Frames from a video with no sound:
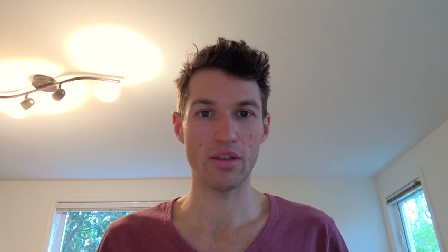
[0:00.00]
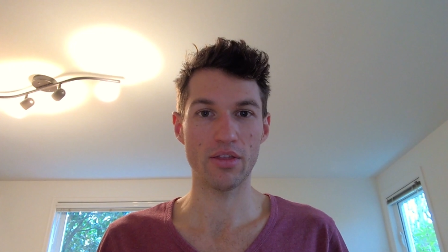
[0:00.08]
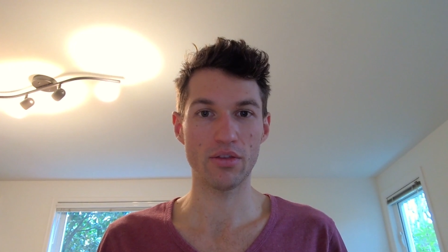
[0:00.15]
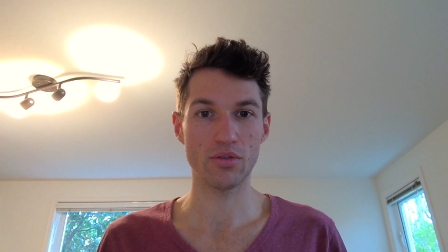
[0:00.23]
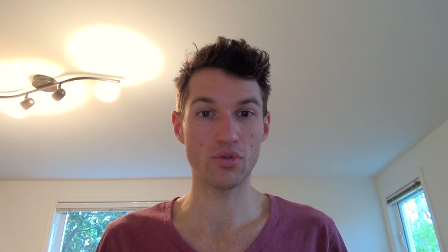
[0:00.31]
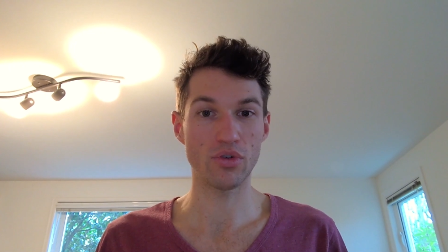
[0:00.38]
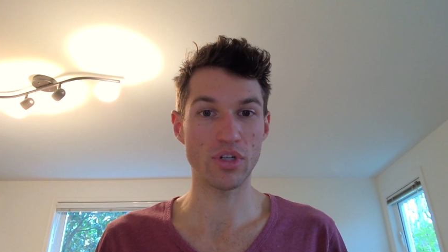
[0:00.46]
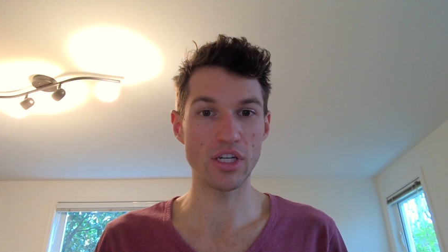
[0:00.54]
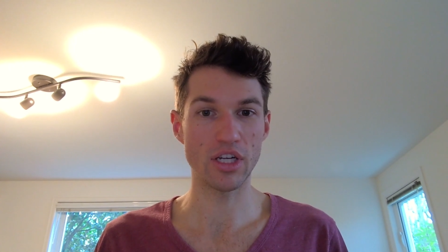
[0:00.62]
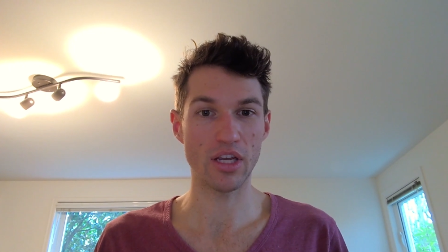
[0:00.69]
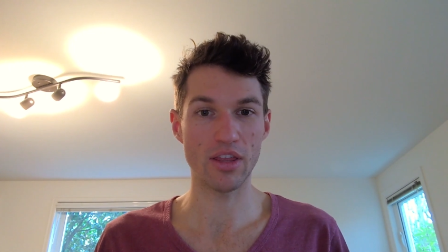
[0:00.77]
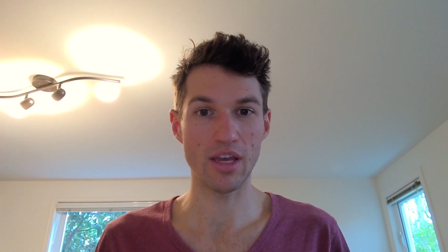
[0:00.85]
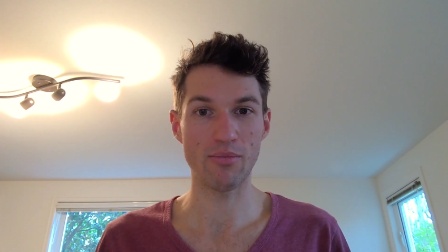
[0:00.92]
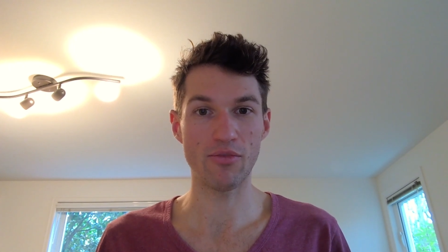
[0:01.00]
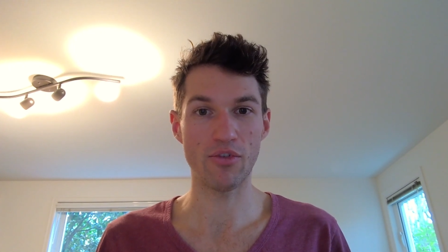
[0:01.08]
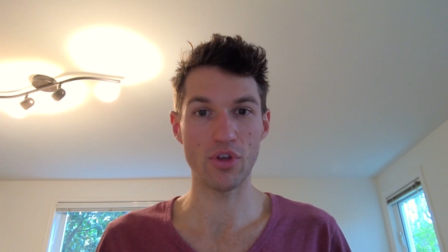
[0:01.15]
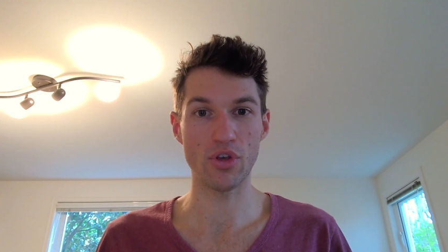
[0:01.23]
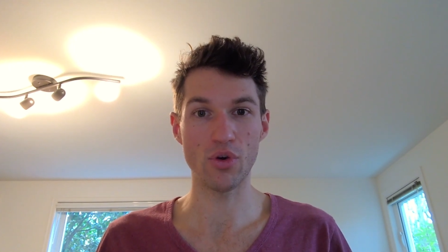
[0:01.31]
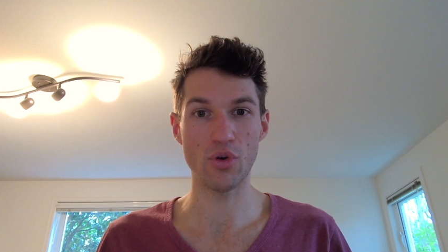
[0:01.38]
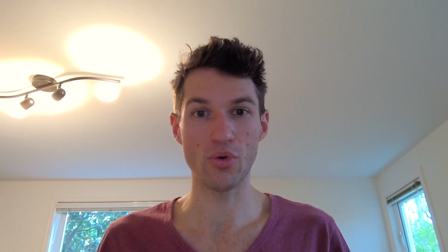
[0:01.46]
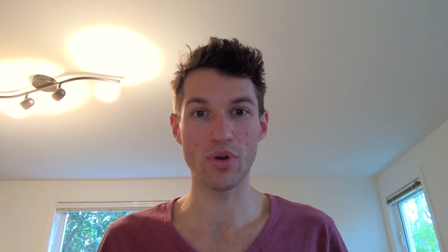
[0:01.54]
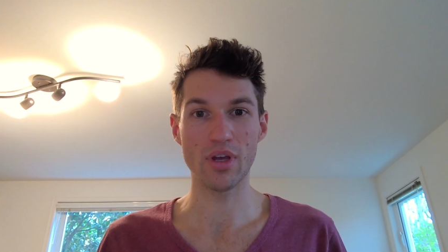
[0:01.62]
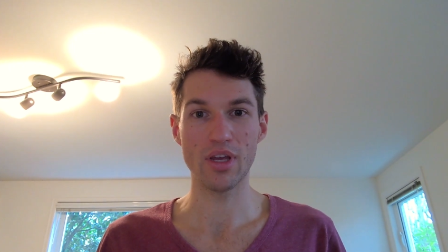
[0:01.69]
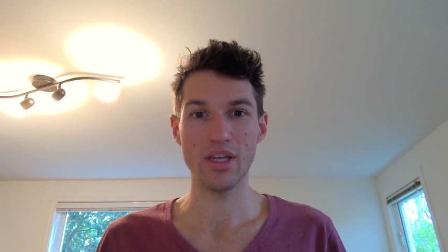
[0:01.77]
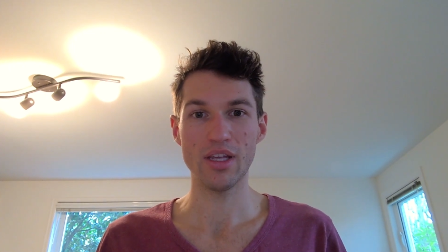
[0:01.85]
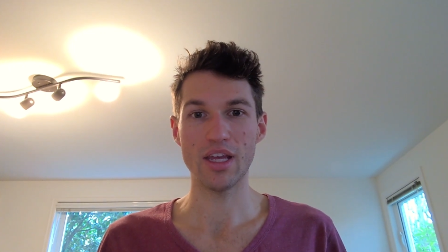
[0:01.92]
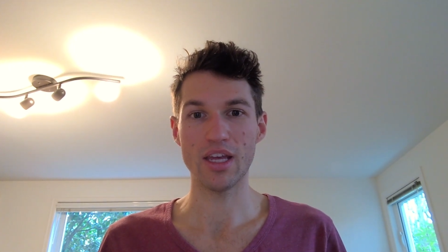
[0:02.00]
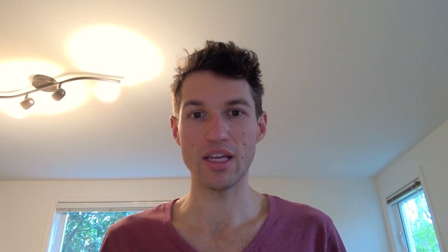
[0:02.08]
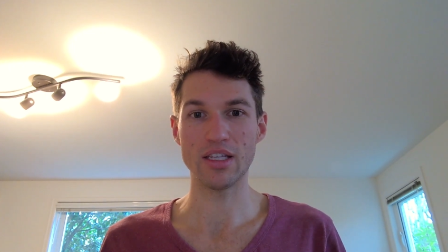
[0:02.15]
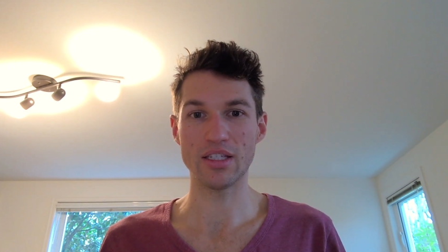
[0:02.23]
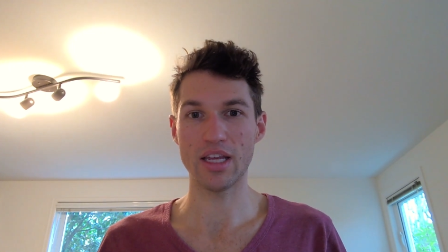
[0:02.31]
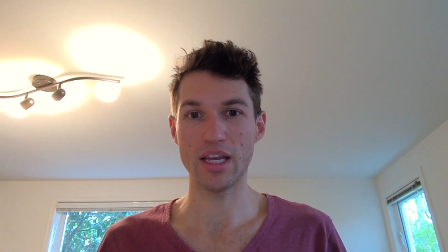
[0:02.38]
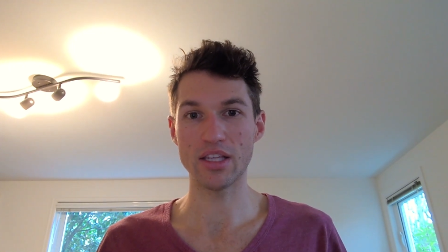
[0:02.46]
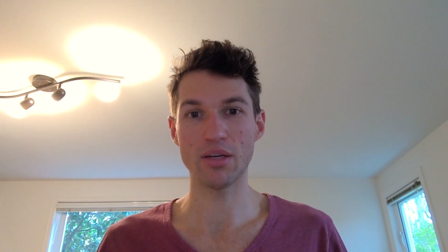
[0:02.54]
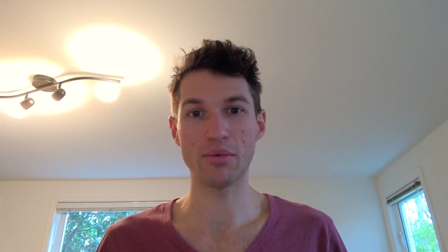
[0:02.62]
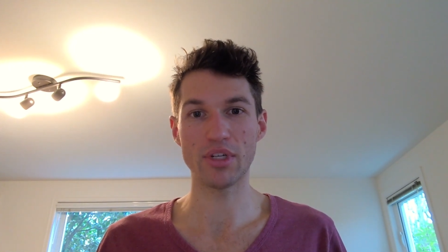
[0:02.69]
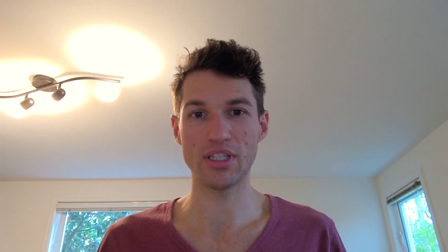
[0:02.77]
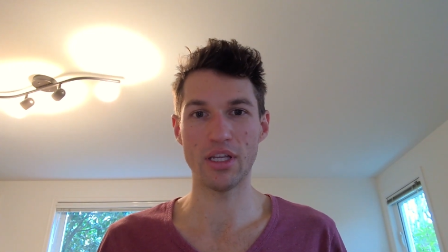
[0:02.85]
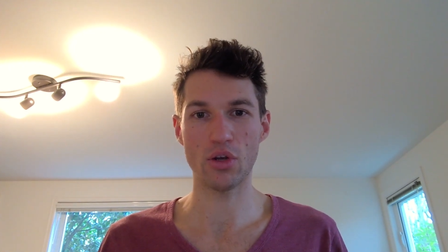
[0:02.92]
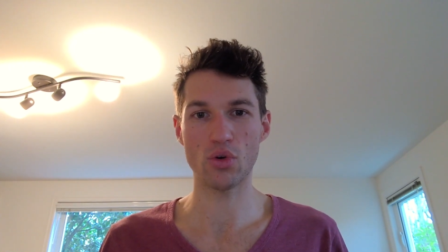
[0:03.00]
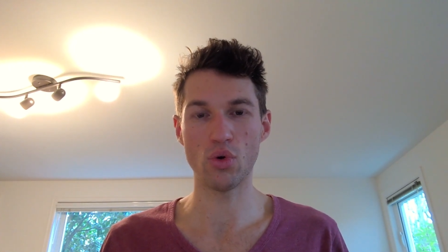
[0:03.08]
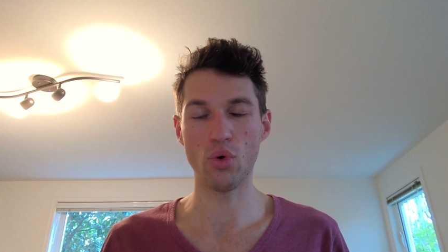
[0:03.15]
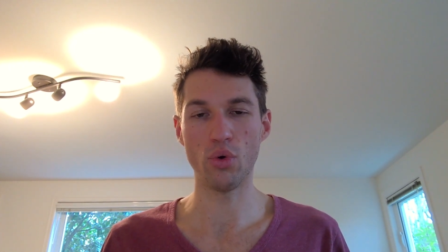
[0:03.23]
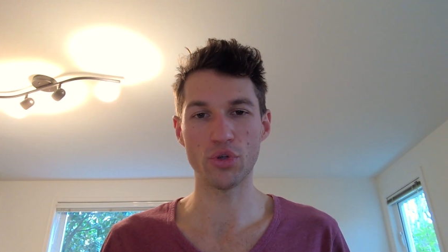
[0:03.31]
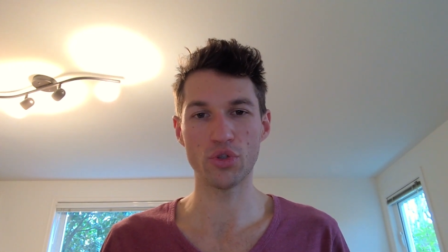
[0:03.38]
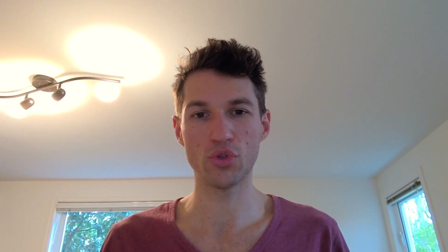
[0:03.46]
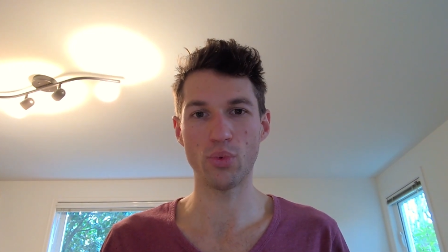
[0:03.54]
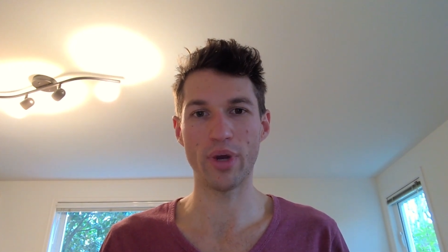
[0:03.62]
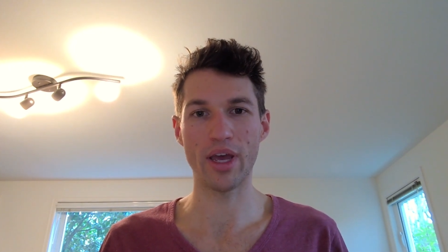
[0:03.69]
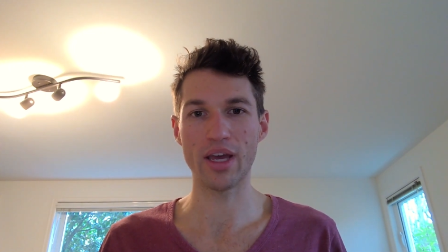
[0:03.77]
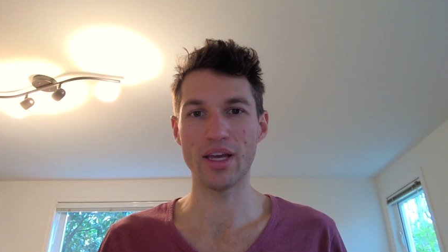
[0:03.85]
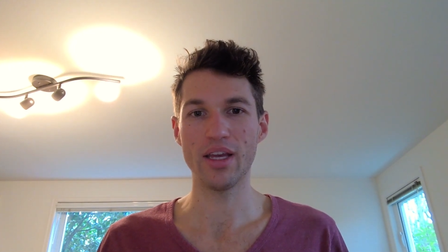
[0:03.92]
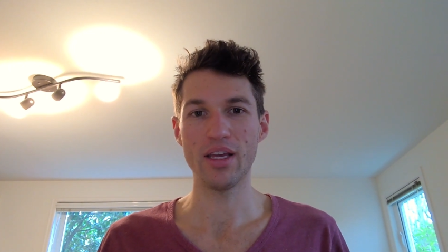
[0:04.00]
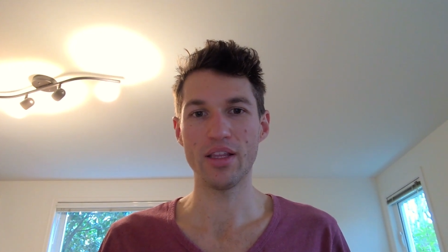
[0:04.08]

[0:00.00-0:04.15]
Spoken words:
strategic theme for you is to get someone to set a course where